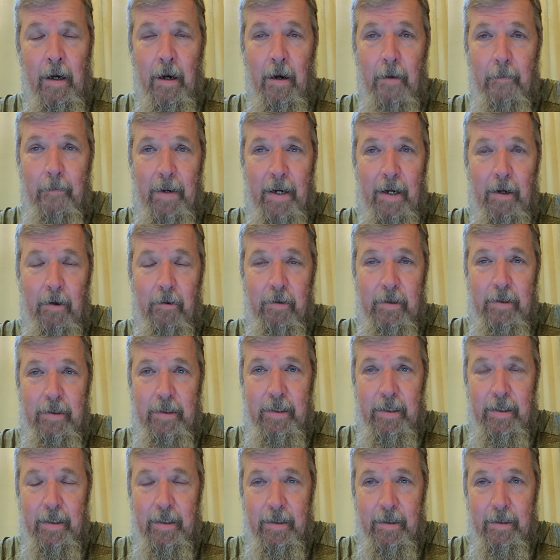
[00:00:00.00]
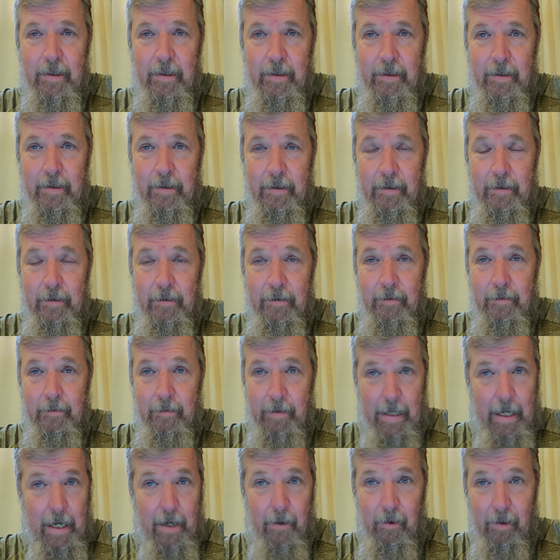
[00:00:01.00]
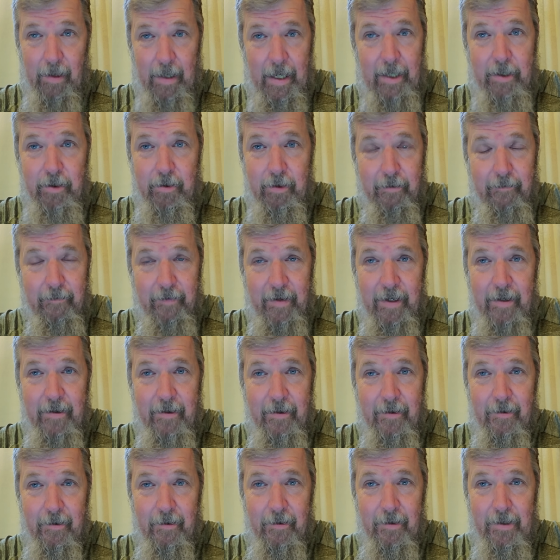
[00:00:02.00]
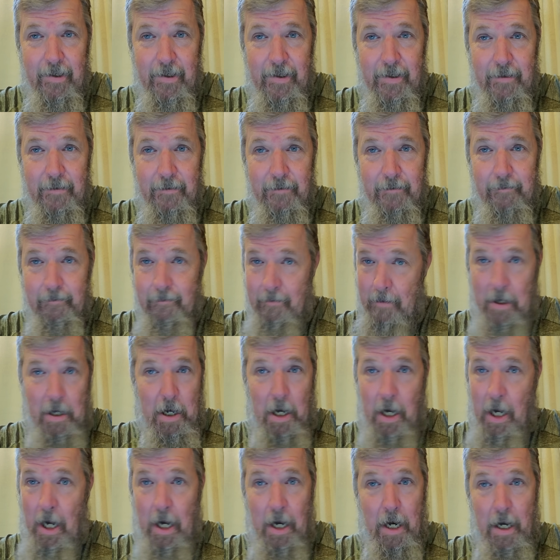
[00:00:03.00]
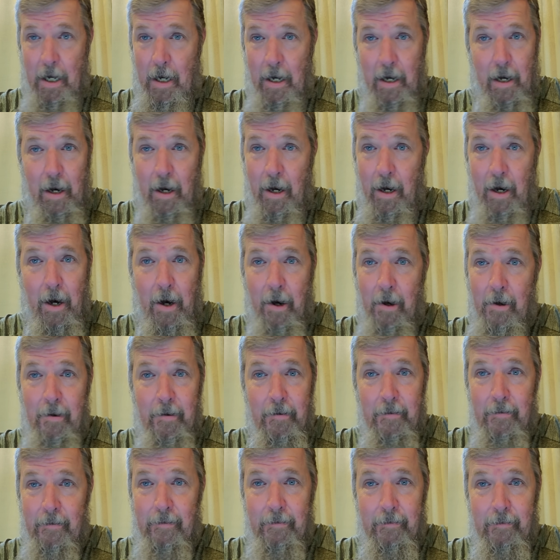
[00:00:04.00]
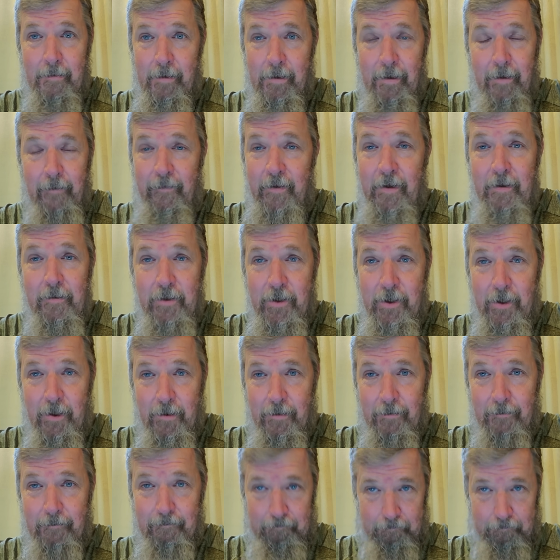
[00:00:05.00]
about how electric vehicles aren't the future.